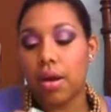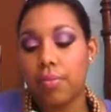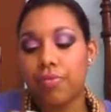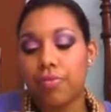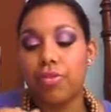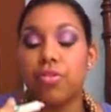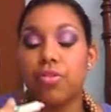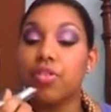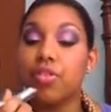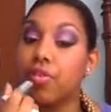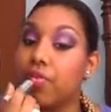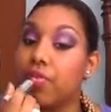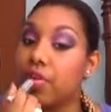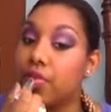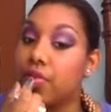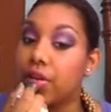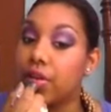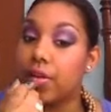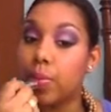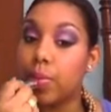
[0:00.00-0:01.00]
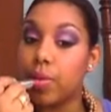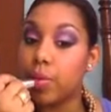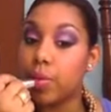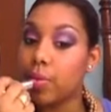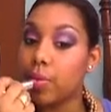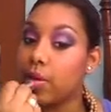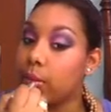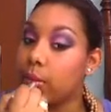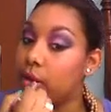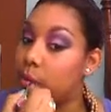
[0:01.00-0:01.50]
Fuchsia Fever lipstick,
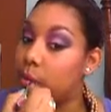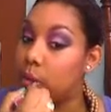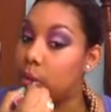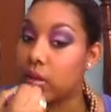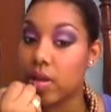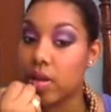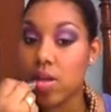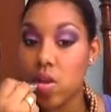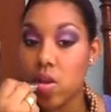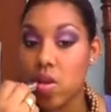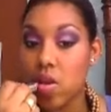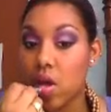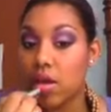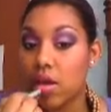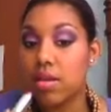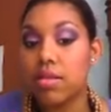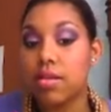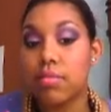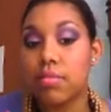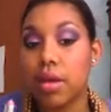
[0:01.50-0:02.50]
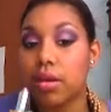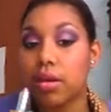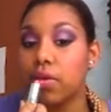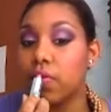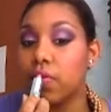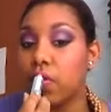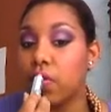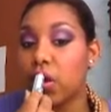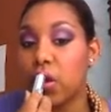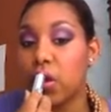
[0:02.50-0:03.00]
and the other one that is my new
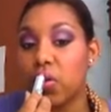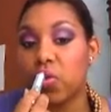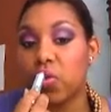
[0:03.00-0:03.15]
favorite.